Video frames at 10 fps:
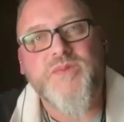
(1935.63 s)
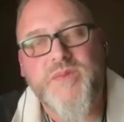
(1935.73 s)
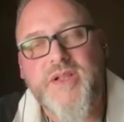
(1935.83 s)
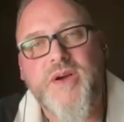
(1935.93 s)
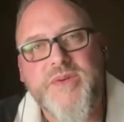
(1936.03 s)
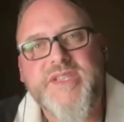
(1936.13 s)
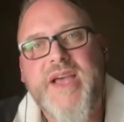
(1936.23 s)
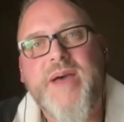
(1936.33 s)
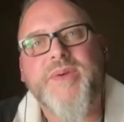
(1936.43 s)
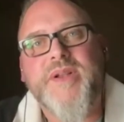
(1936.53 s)
will always
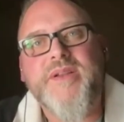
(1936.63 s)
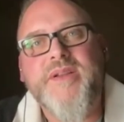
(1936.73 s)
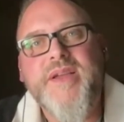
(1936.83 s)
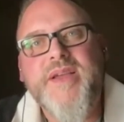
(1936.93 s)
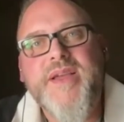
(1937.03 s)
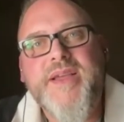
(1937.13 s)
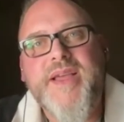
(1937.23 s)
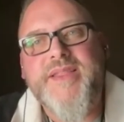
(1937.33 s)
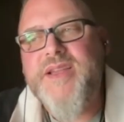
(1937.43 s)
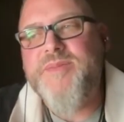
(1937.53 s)
happen.
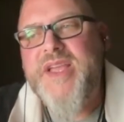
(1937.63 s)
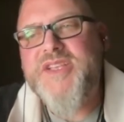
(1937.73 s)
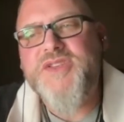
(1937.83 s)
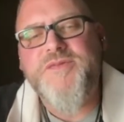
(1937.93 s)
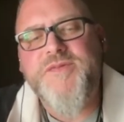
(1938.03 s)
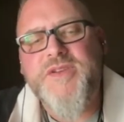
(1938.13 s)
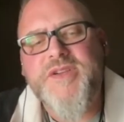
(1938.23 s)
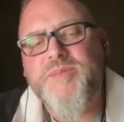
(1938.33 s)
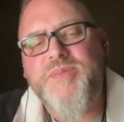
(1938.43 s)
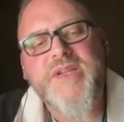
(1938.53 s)
And then it makes you feel
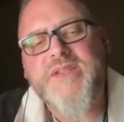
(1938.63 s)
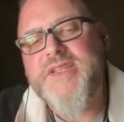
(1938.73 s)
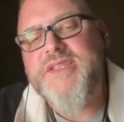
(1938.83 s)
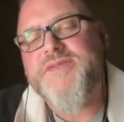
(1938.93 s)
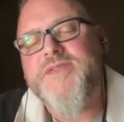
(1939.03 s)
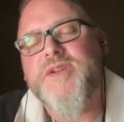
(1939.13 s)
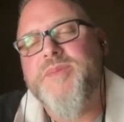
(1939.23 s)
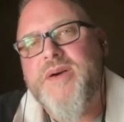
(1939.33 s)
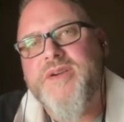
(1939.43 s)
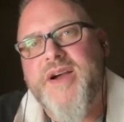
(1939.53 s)
completely different
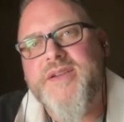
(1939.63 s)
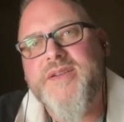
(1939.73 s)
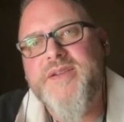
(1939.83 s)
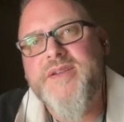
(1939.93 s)
about God.